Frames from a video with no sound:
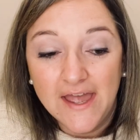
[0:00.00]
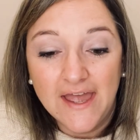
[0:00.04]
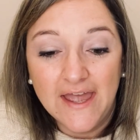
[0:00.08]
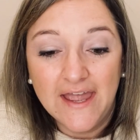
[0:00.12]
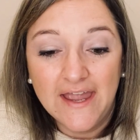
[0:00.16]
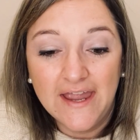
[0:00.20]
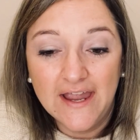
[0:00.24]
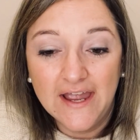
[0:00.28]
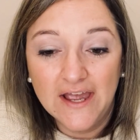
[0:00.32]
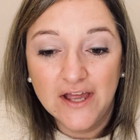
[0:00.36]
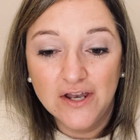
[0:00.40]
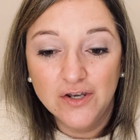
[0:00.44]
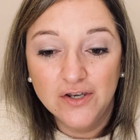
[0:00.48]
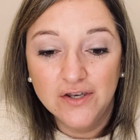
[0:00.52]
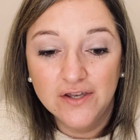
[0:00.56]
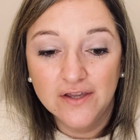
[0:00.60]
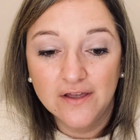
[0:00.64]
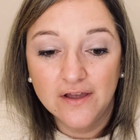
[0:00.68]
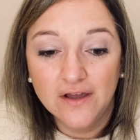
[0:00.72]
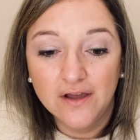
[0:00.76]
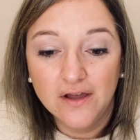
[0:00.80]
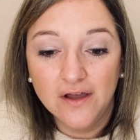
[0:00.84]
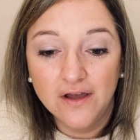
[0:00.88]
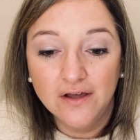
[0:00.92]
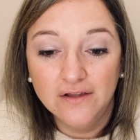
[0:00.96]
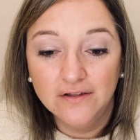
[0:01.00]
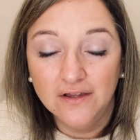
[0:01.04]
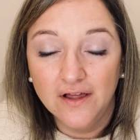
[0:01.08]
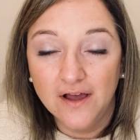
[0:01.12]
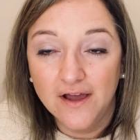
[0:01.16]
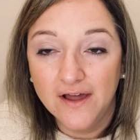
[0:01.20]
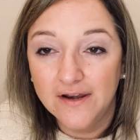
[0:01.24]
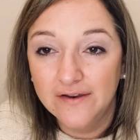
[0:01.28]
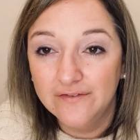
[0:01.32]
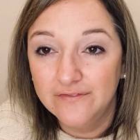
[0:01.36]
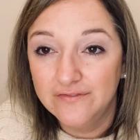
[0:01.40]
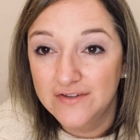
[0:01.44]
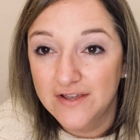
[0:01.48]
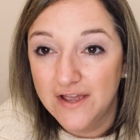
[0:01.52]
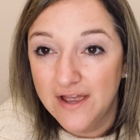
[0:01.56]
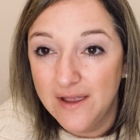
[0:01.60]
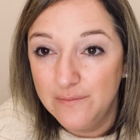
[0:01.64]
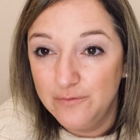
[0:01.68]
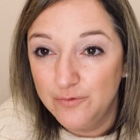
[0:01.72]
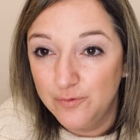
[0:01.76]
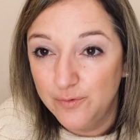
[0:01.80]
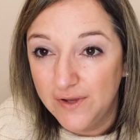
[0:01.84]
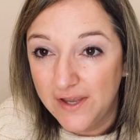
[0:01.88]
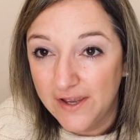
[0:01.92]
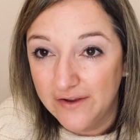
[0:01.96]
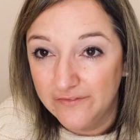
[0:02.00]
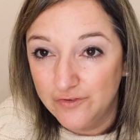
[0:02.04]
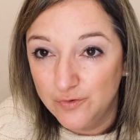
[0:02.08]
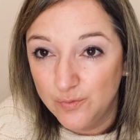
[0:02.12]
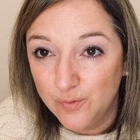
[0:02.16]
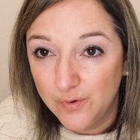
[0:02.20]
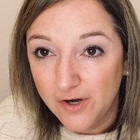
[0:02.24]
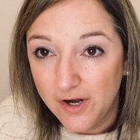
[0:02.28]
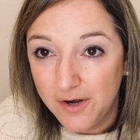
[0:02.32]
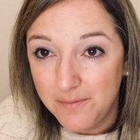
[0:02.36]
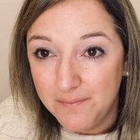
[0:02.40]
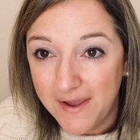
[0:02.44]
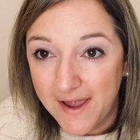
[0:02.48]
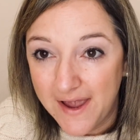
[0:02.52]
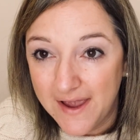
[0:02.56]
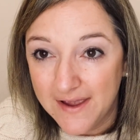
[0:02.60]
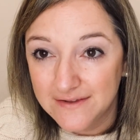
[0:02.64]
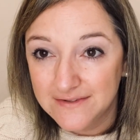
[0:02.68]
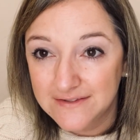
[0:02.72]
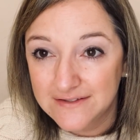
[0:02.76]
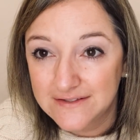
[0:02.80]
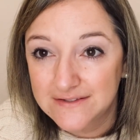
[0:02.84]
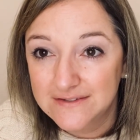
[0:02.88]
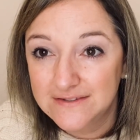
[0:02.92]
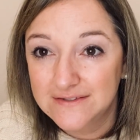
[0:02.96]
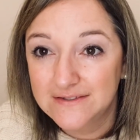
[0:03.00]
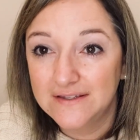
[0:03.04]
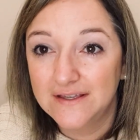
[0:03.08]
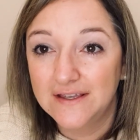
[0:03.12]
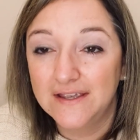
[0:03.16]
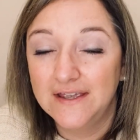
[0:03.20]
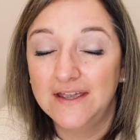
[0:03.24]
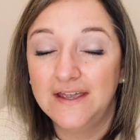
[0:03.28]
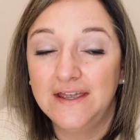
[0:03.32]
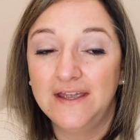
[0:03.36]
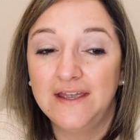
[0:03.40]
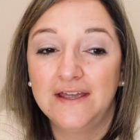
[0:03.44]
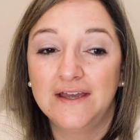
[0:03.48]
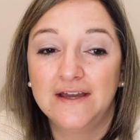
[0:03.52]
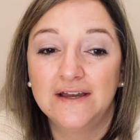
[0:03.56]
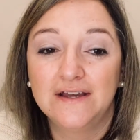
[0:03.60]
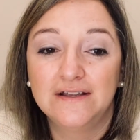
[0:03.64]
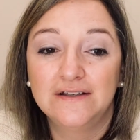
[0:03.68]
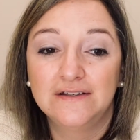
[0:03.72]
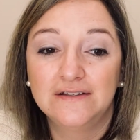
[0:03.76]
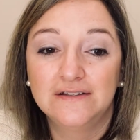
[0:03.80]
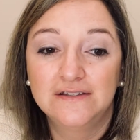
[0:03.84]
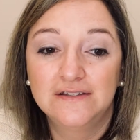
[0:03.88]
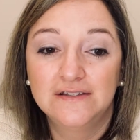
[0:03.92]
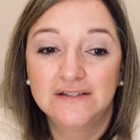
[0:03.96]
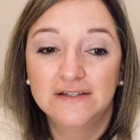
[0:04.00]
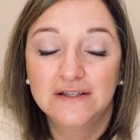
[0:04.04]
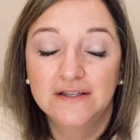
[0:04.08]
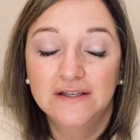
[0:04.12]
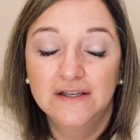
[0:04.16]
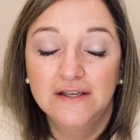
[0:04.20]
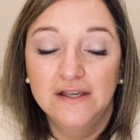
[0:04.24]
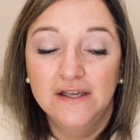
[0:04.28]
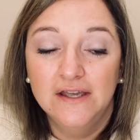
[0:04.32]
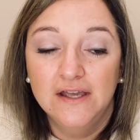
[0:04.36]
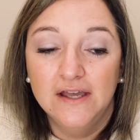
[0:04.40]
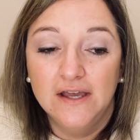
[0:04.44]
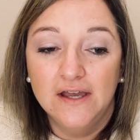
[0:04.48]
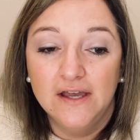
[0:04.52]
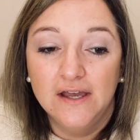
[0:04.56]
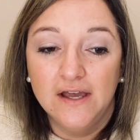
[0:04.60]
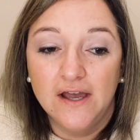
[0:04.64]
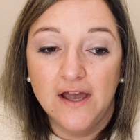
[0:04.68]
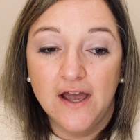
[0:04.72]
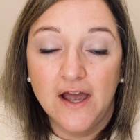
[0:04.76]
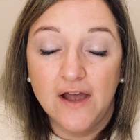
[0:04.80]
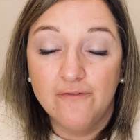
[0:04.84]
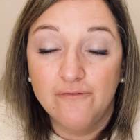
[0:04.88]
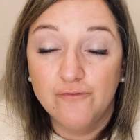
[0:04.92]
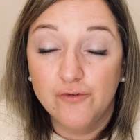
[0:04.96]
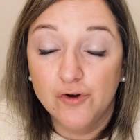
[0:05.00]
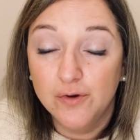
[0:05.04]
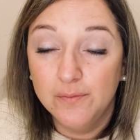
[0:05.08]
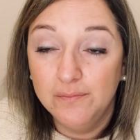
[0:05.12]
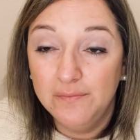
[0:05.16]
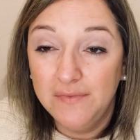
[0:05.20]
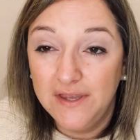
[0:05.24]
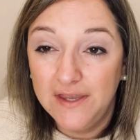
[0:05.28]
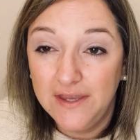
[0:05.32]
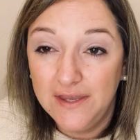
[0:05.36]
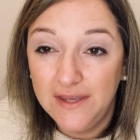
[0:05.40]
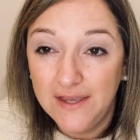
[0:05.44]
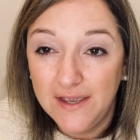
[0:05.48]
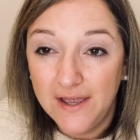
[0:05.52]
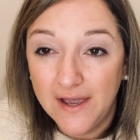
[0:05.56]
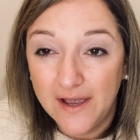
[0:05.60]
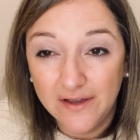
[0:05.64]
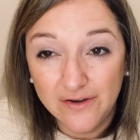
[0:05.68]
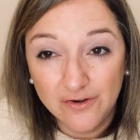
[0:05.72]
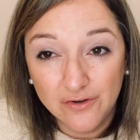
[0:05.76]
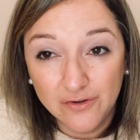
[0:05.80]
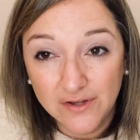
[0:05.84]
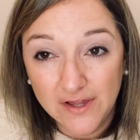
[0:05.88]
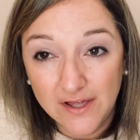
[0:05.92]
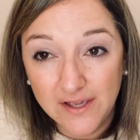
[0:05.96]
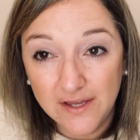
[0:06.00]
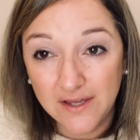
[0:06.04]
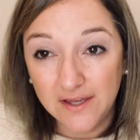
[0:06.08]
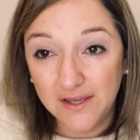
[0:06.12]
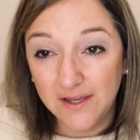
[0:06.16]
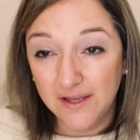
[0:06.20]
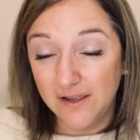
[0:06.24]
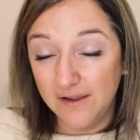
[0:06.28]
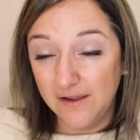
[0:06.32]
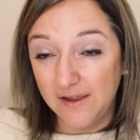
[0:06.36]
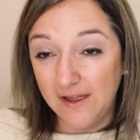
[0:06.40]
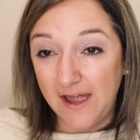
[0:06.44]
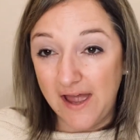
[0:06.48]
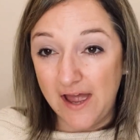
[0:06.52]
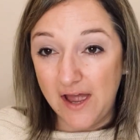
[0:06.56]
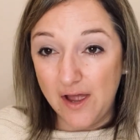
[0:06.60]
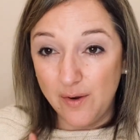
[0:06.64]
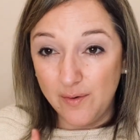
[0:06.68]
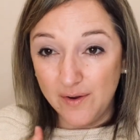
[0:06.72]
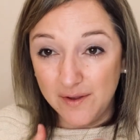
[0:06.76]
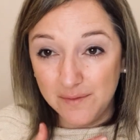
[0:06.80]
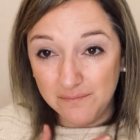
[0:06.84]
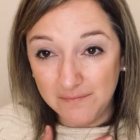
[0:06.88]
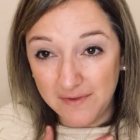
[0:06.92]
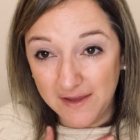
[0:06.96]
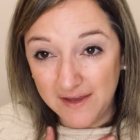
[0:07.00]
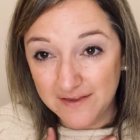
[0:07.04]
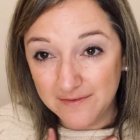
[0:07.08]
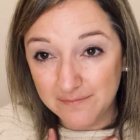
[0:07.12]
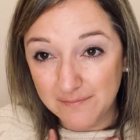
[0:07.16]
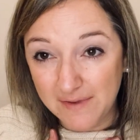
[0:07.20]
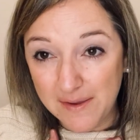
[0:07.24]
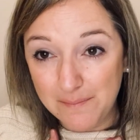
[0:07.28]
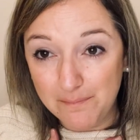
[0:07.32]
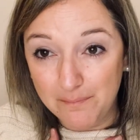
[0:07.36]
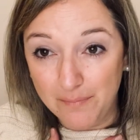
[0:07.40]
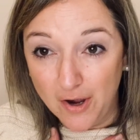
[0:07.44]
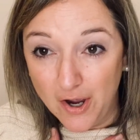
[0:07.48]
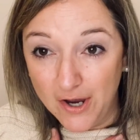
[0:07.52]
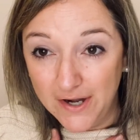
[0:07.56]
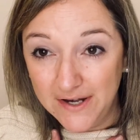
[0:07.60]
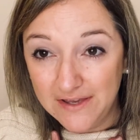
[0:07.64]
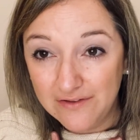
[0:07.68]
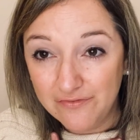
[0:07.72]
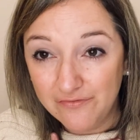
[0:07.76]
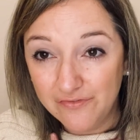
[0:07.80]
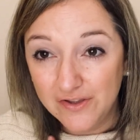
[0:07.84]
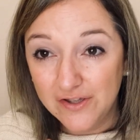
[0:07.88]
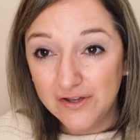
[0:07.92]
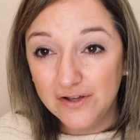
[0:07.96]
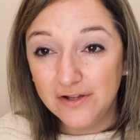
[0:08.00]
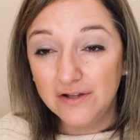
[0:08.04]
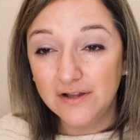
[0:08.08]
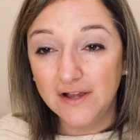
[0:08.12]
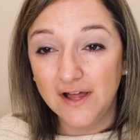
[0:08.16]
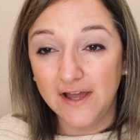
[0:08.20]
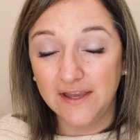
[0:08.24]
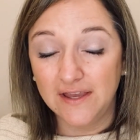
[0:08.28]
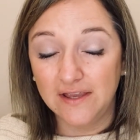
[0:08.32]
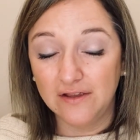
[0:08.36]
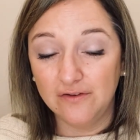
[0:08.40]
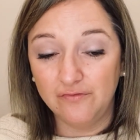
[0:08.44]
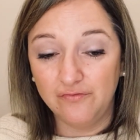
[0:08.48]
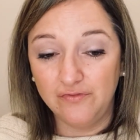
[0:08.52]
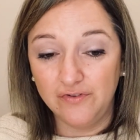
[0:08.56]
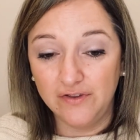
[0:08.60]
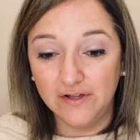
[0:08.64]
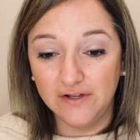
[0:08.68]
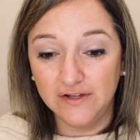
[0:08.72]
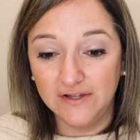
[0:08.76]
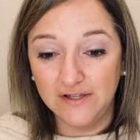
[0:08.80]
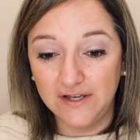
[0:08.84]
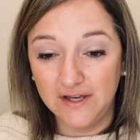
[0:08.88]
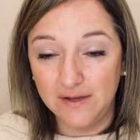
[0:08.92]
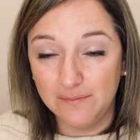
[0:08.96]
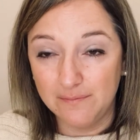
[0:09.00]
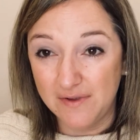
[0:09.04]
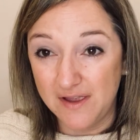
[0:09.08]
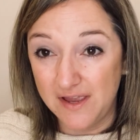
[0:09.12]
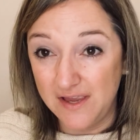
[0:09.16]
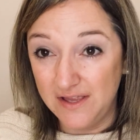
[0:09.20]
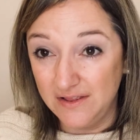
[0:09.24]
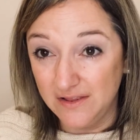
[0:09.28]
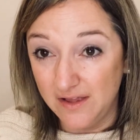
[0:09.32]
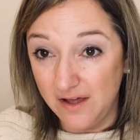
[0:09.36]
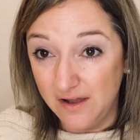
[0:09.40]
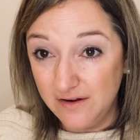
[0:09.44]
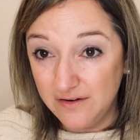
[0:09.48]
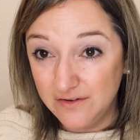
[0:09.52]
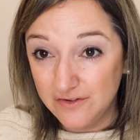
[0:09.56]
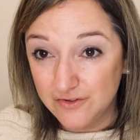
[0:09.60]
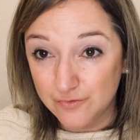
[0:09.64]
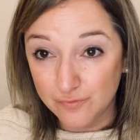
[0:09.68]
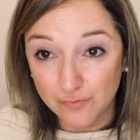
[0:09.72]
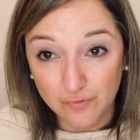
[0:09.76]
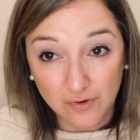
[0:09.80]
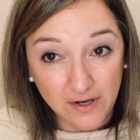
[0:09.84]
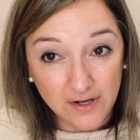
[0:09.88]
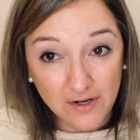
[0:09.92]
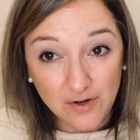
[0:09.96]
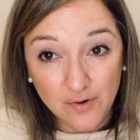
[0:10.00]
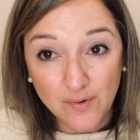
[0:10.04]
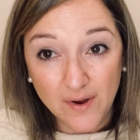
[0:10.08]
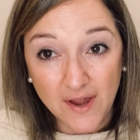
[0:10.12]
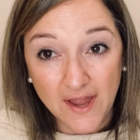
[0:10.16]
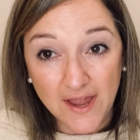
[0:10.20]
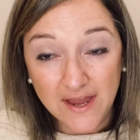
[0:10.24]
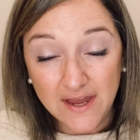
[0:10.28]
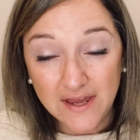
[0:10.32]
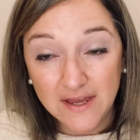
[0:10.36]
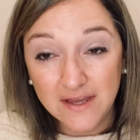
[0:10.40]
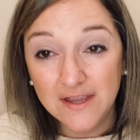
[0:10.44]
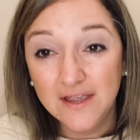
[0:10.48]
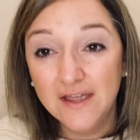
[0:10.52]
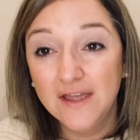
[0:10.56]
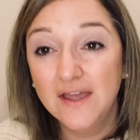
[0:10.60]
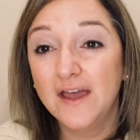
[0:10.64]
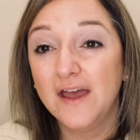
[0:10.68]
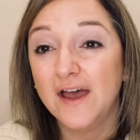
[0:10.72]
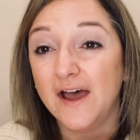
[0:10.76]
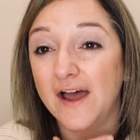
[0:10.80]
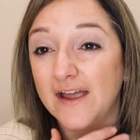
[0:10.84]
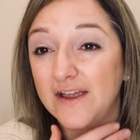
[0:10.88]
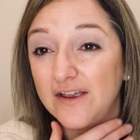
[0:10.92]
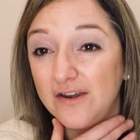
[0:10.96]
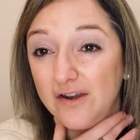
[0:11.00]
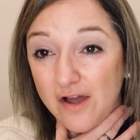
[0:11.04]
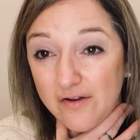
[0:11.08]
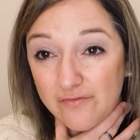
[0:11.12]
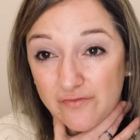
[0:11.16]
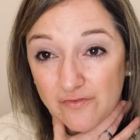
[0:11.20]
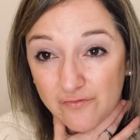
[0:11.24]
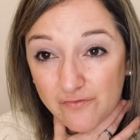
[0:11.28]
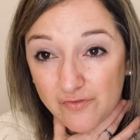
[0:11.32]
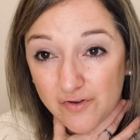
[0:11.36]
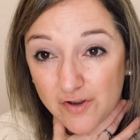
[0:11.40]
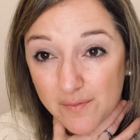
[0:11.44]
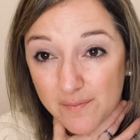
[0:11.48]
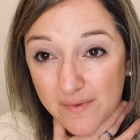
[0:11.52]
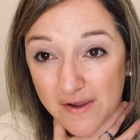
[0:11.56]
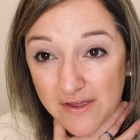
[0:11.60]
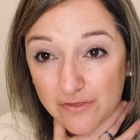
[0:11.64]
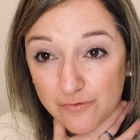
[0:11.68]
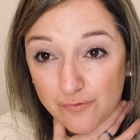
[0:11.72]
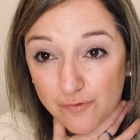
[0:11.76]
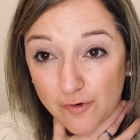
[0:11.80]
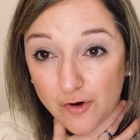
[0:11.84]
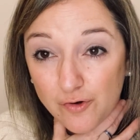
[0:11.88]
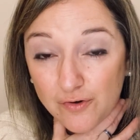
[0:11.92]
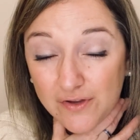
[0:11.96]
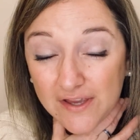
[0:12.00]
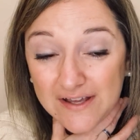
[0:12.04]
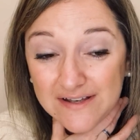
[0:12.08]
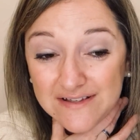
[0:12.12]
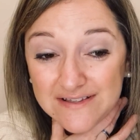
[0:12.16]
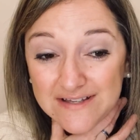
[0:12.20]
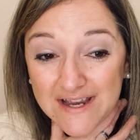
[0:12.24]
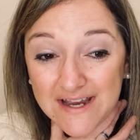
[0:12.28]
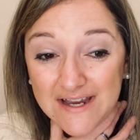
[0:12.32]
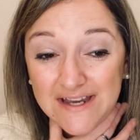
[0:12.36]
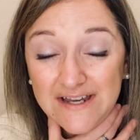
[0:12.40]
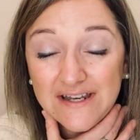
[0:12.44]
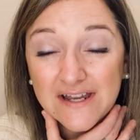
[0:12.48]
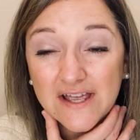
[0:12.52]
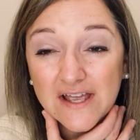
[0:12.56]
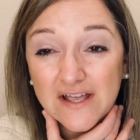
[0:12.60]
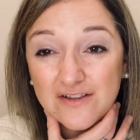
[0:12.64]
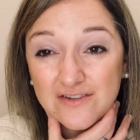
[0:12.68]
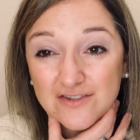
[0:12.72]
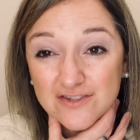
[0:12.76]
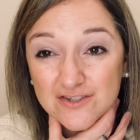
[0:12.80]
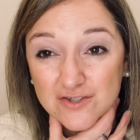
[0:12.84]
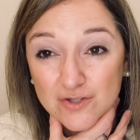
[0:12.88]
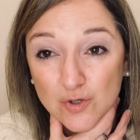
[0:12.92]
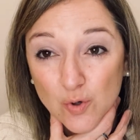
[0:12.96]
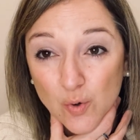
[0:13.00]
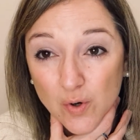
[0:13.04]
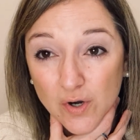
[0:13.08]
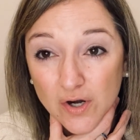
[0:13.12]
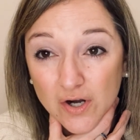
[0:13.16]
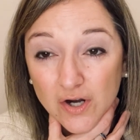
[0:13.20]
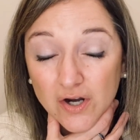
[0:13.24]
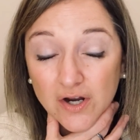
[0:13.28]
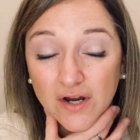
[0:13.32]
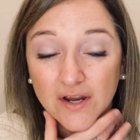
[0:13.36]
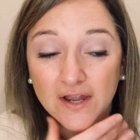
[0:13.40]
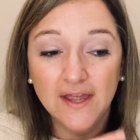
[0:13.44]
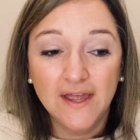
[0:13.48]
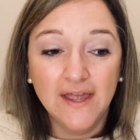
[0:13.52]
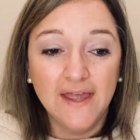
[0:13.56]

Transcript: And a lot of times we have to wear our masks. And for me, I don't like how it makes my body feel. I can feel it in my lungs right away. I can often feel my throat get tight and sore.